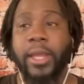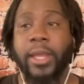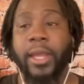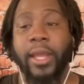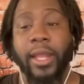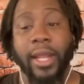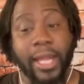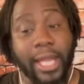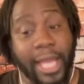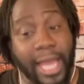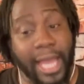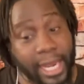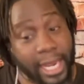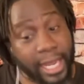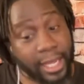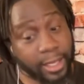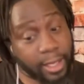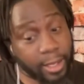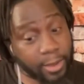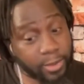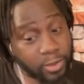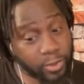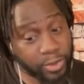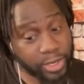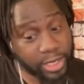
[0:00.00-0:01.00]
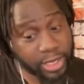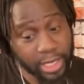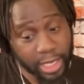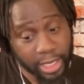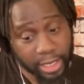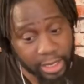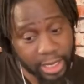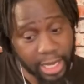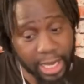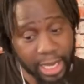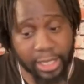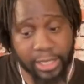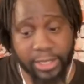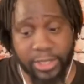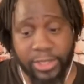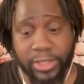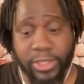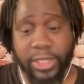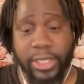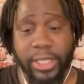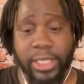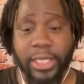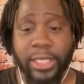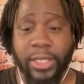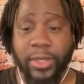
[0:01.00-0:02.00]
A lot of that comes with
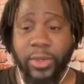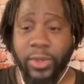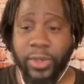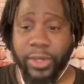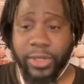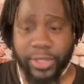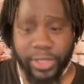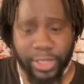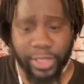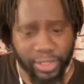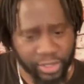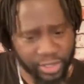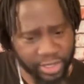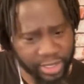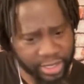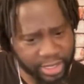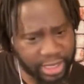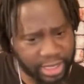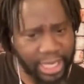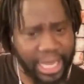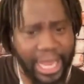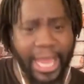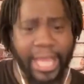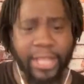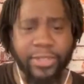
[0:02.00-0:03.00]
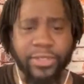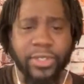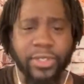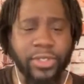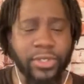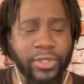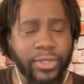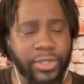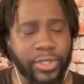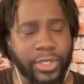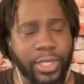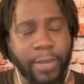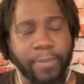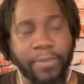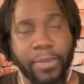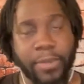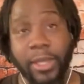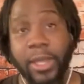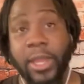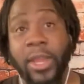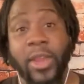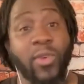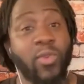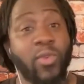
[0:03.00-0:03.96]
technology or just classes or something.